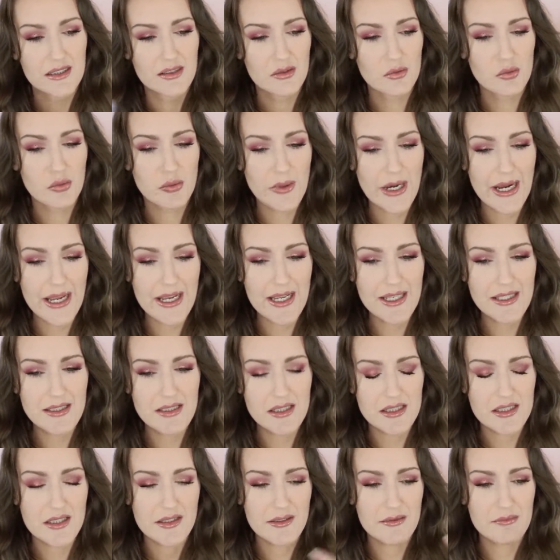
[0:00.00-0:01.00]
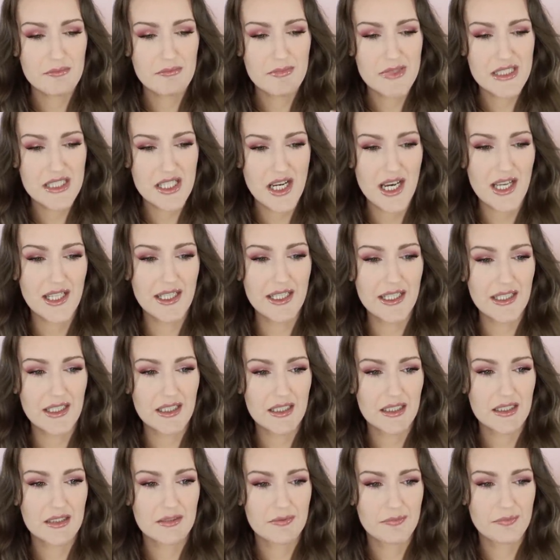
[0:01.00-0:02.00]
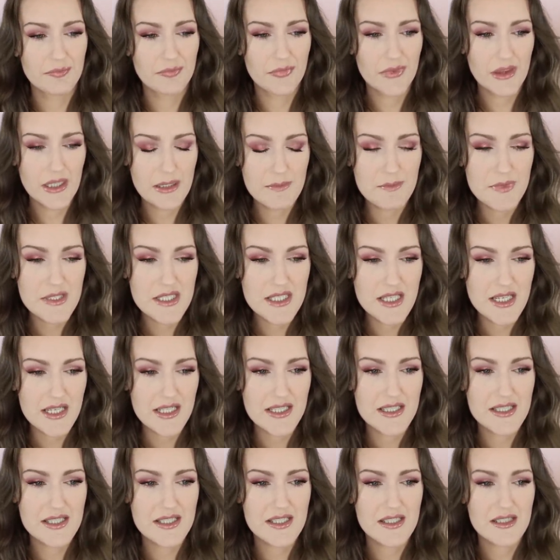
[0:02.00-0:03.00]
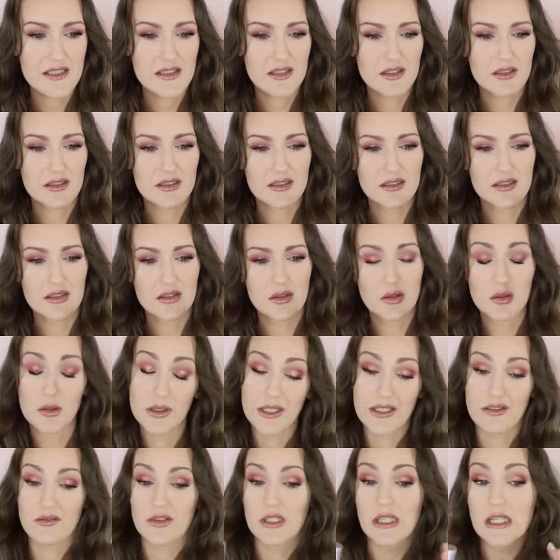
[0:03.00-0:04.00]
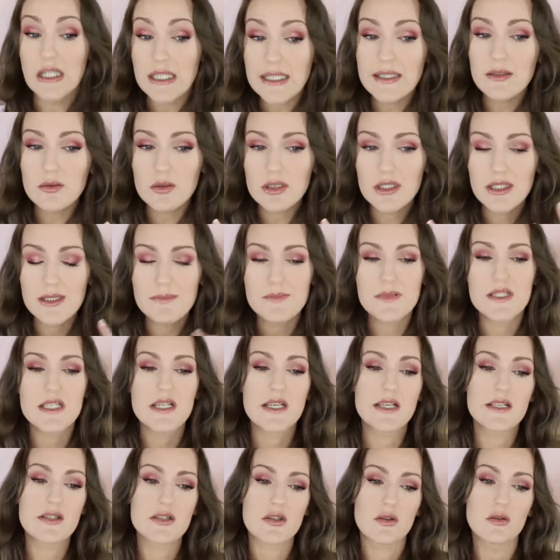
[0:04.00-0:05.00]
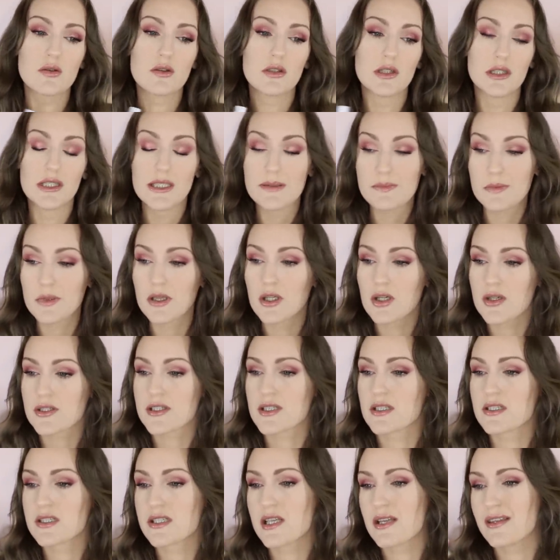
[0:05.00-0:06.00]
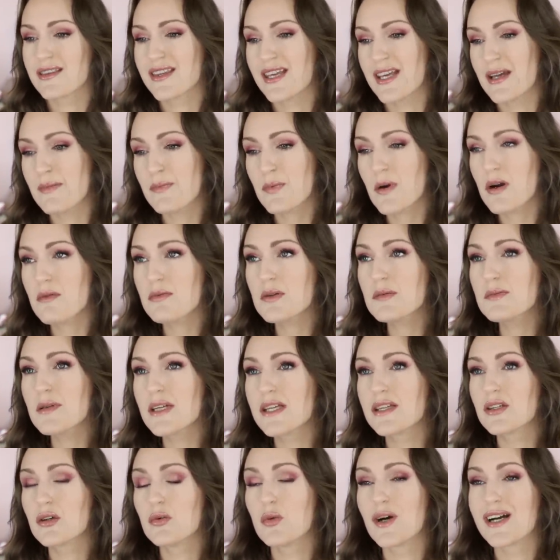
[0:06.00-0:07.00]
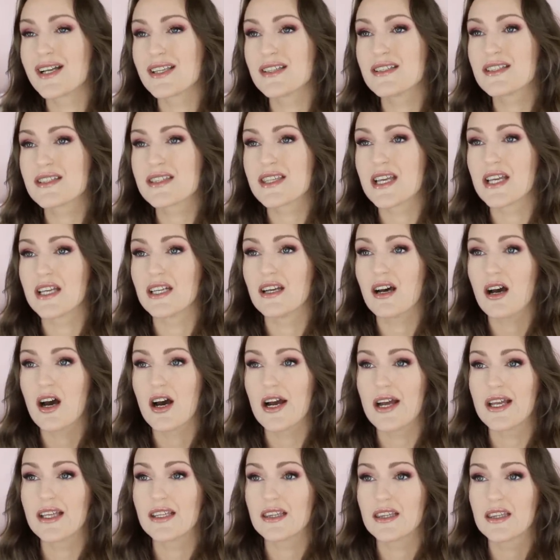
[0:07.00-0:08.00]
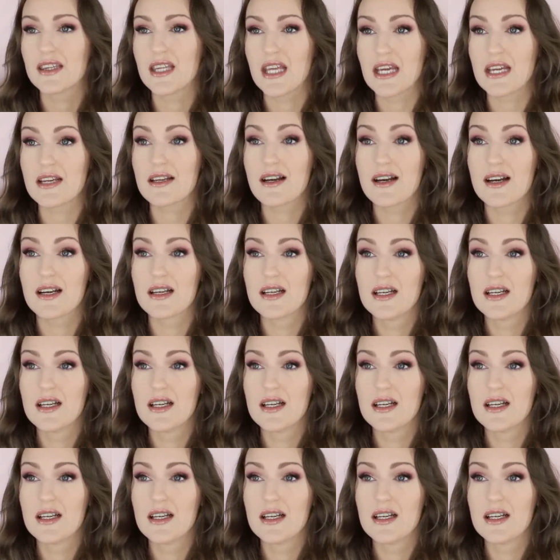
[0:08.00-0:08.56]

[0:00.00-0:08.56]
red metallic lipsticks or even liquid lipsticks or lip glosses, they're probably the ones that I think